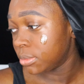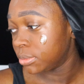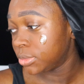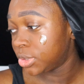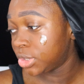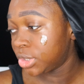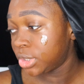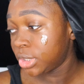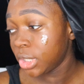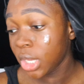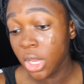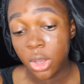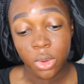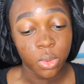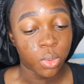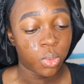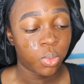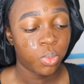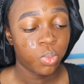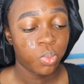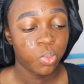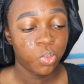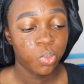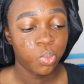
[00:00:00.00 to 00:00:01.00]

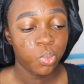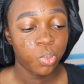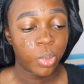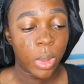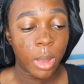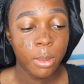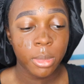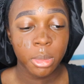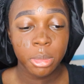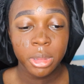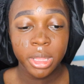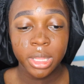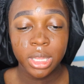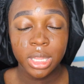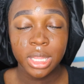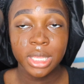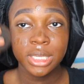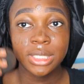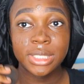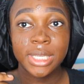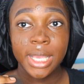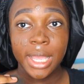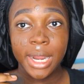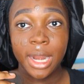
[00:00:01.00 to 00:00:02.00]
So I'm gonna blend
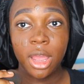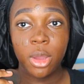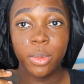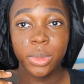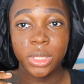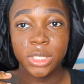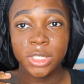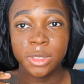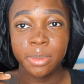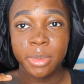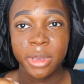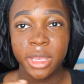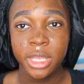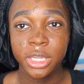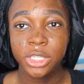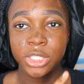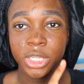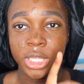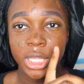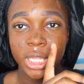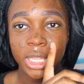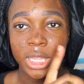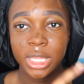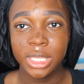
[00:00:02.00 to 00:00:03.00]
this side out with the sponge
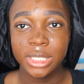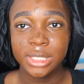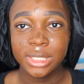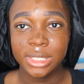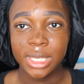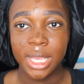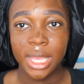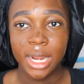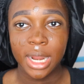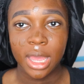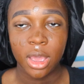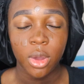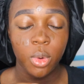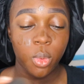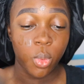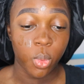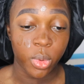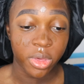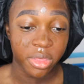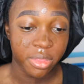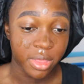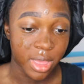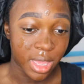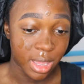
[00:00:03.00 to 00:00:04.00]
and then this side out
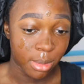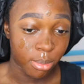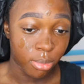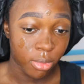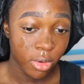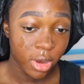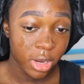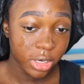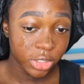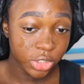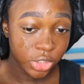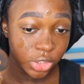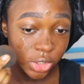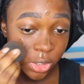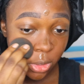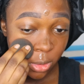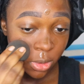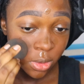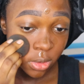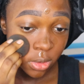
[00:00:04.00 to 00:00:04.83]
with a brush.